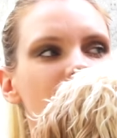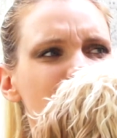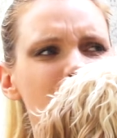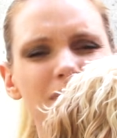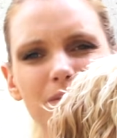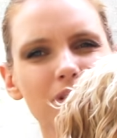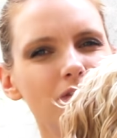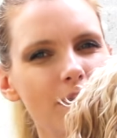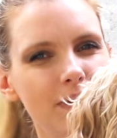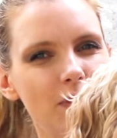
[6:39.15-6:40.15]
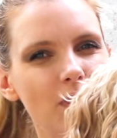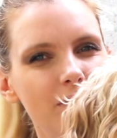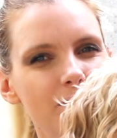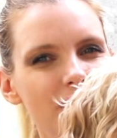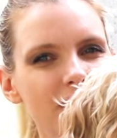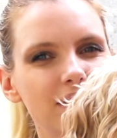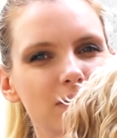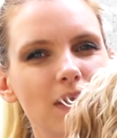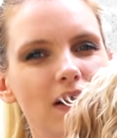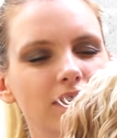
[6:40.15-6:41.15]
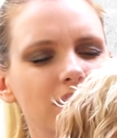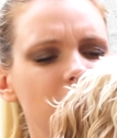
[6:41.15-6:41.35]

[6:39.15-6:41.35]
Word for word: Seems to be growing quite big as well.